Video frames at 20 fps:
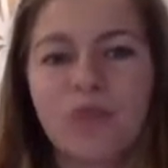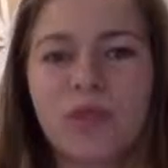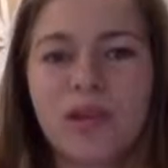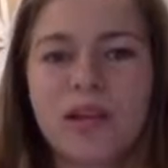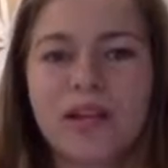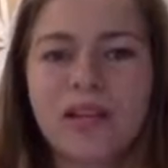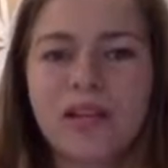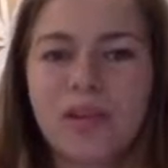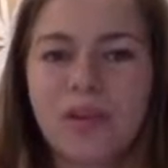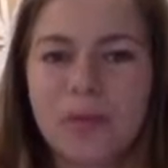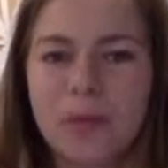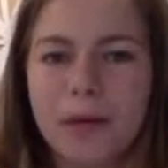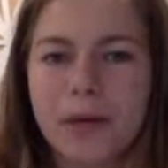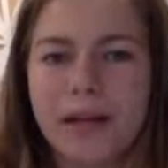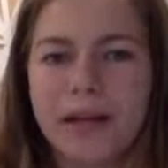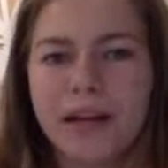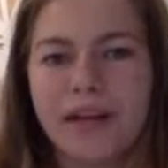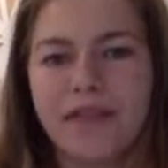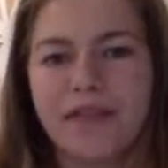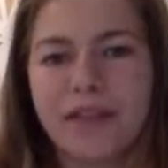run and
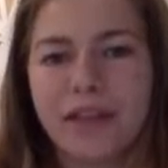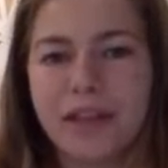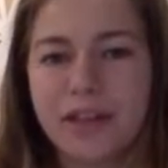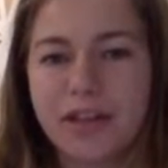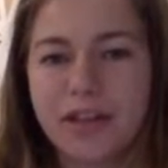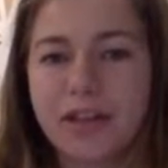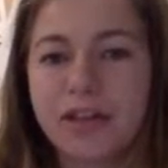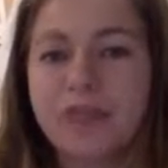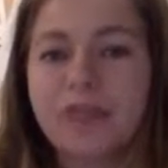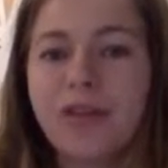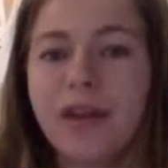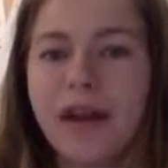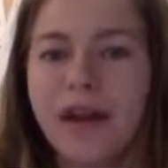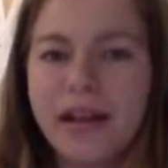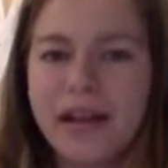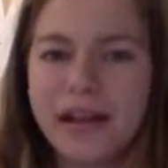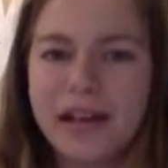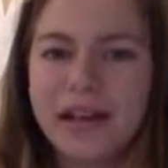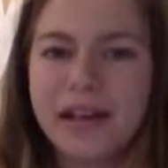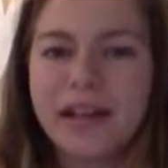operate our factory right
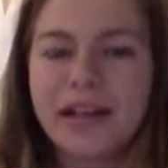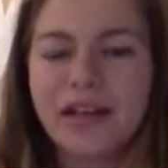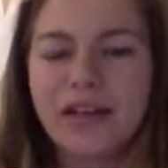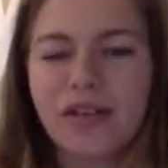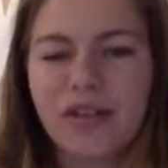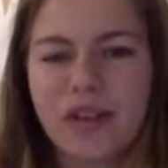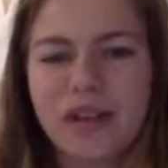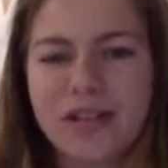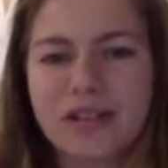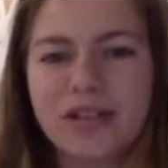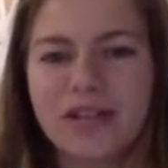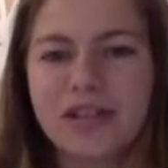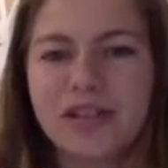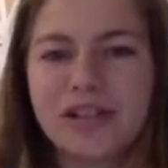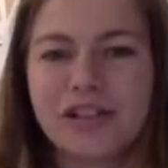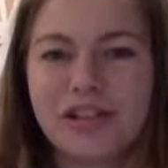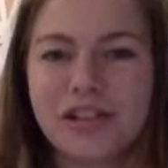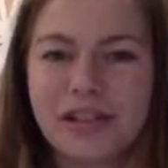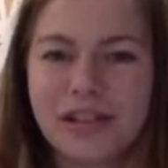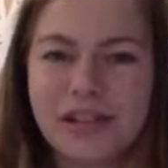here in
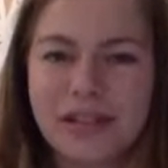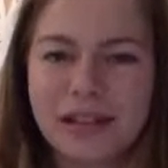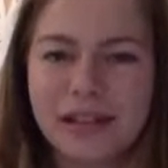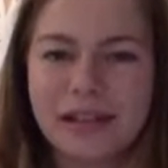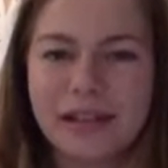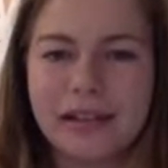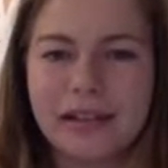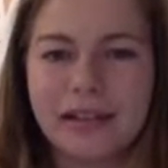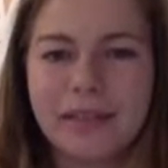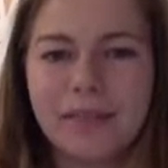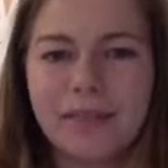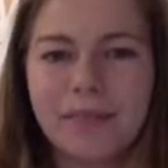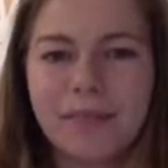Christchurch, New Zealand.